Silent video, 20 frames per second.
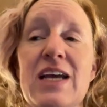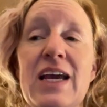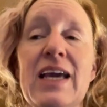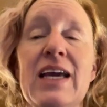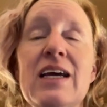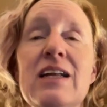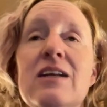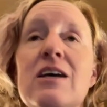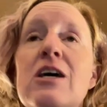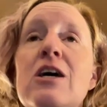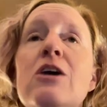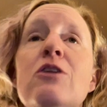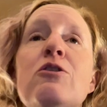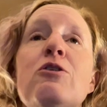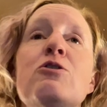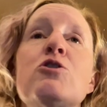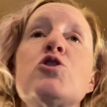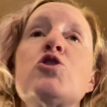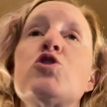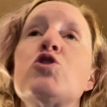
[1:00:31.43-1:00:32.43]
and
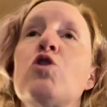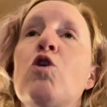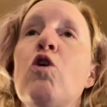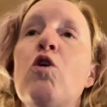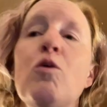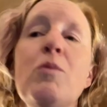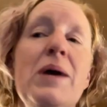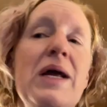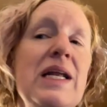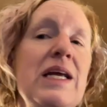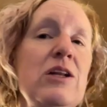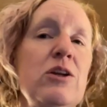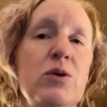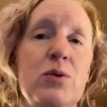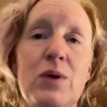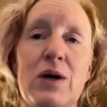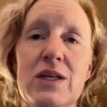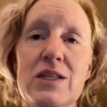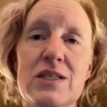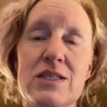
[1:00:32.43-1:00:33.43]
there's so many
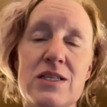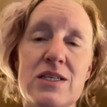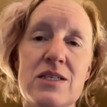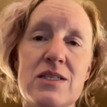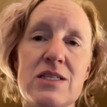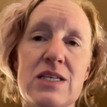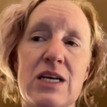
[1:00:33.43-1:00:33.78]
nuances